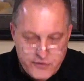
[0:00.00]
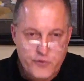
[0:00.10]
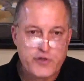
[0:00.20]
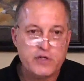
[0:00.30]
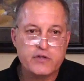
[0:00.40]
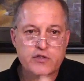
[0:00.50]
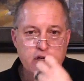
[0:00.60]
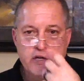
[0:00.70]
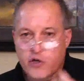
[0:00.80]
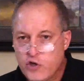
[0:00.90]
through
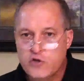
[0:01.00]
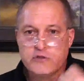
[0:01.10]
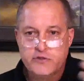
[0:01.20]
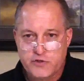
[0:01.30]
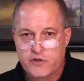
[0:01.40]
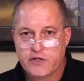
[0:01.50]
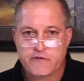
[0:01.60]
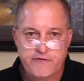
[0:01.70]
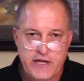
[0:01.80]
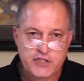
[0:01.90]
and heard through your
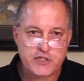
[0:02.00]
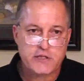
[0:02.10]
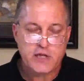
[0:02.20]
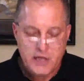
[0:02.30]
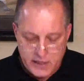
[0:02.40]
confession